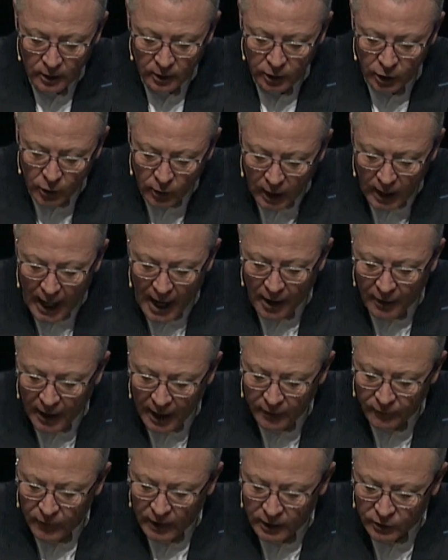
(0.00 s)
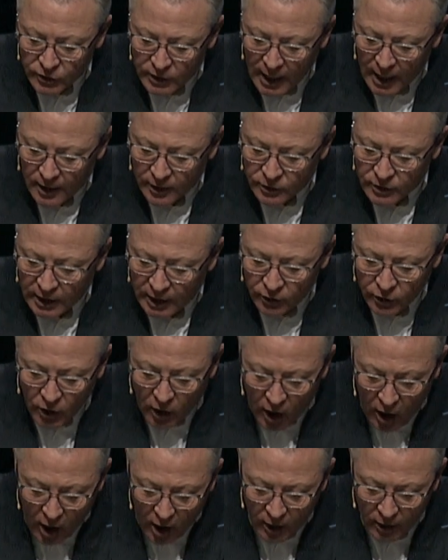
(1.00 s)
You allow envy and jealousy in
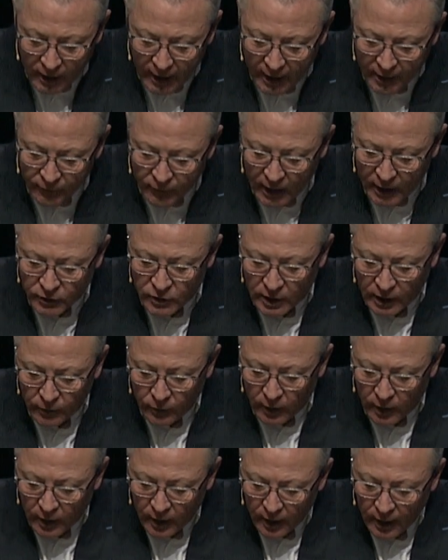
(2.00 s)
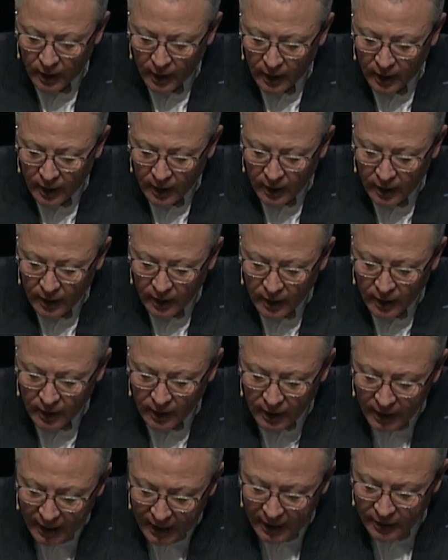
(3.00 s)
your heart, and eventually it will
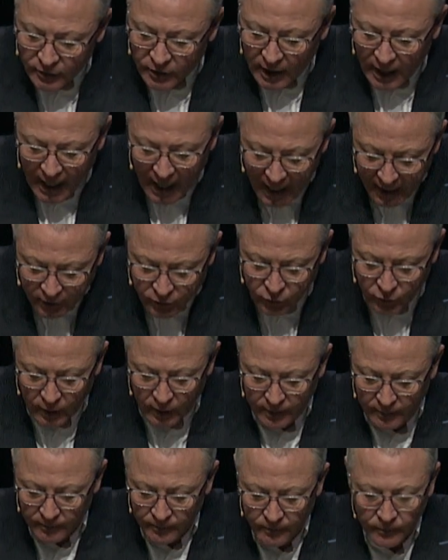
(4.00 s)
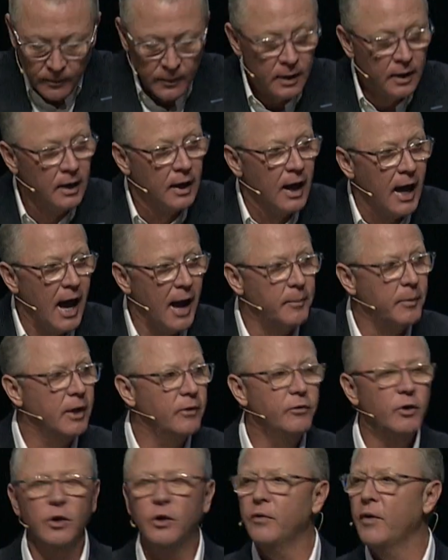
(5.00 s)
lead to hatred. How many
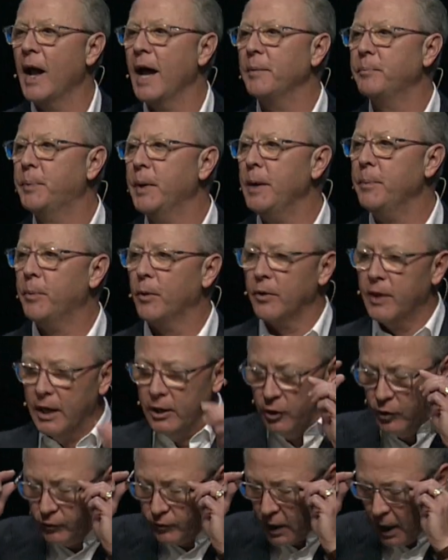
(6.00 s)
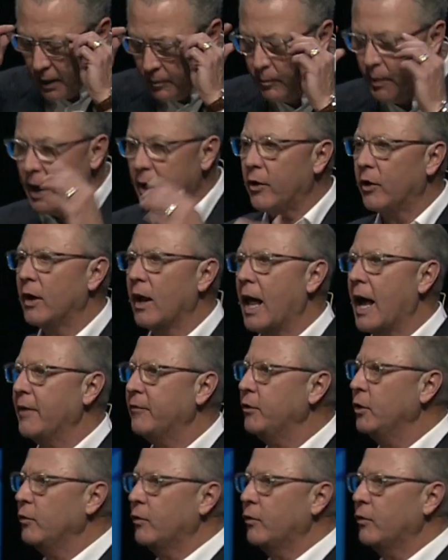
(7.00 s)
of you have had people that you've done better in life?